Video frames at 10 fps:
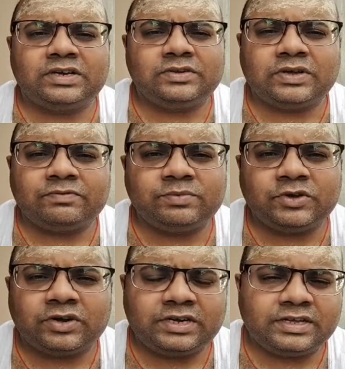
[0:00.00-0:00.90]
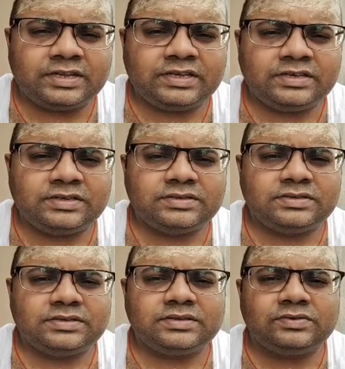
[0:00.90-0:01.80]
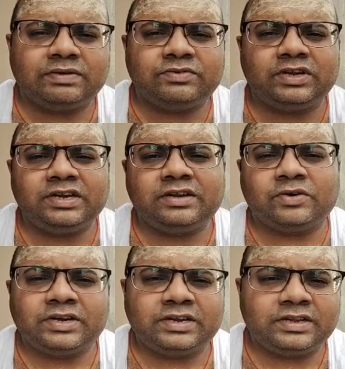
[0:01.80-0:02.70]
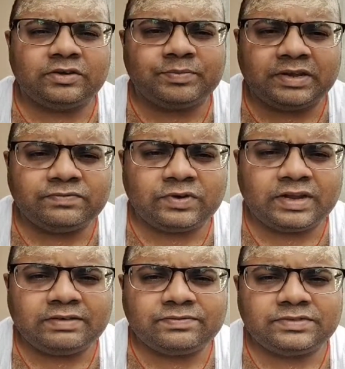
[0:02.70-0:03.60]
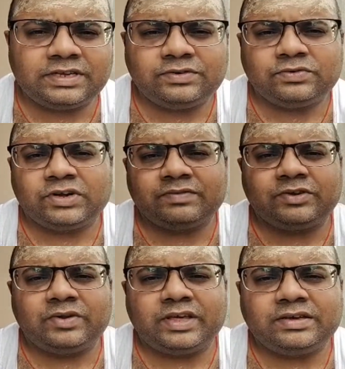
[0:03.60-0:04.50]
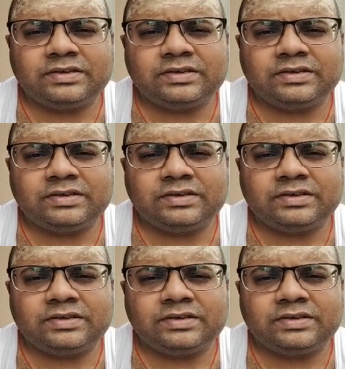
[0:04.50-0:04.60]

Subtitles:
you have to be ordinary, you have to lead an ordinary or painful life, then do whatever you like.